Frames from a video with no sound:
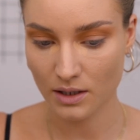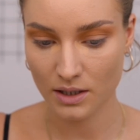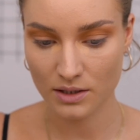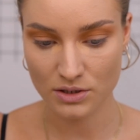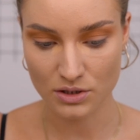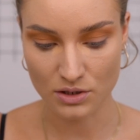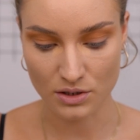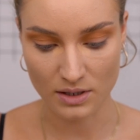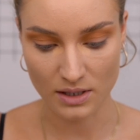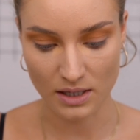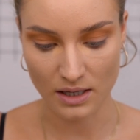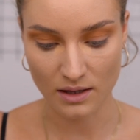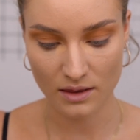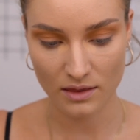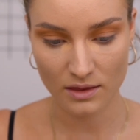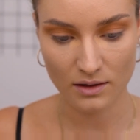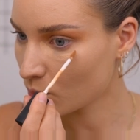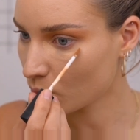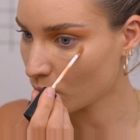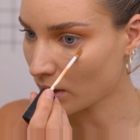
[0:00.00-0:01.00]

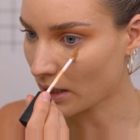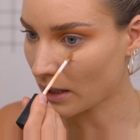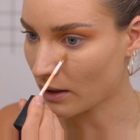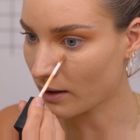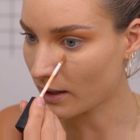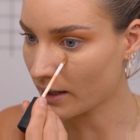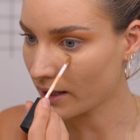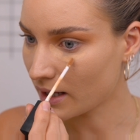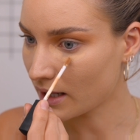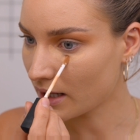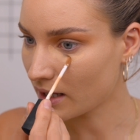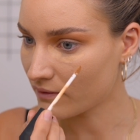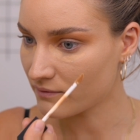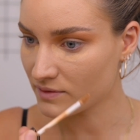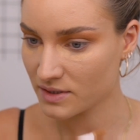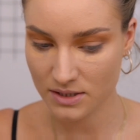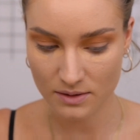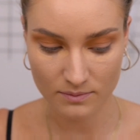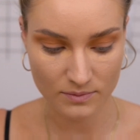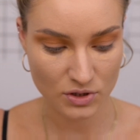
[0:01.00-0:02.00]
underneath where I
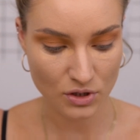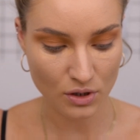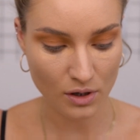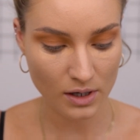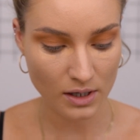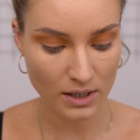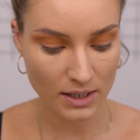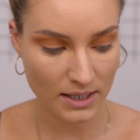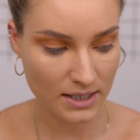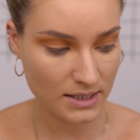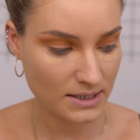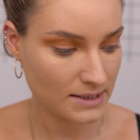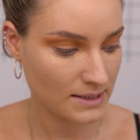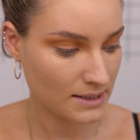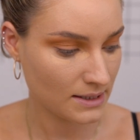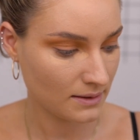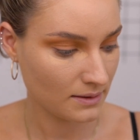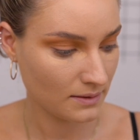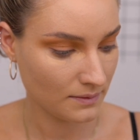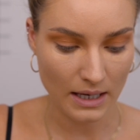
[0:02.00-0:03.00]
have some
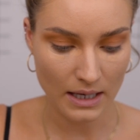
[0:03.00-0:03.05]
darkness.